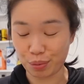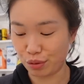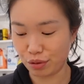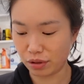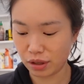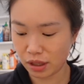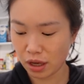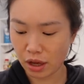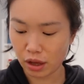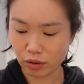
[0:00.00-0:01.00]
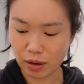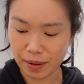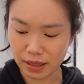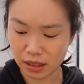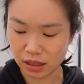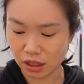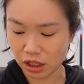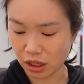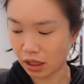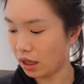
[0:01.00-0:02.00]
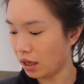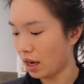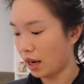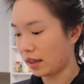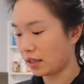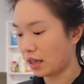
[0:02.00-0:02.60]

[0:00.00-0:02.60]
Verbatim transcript: of prawns, three pieces of chicken, and at the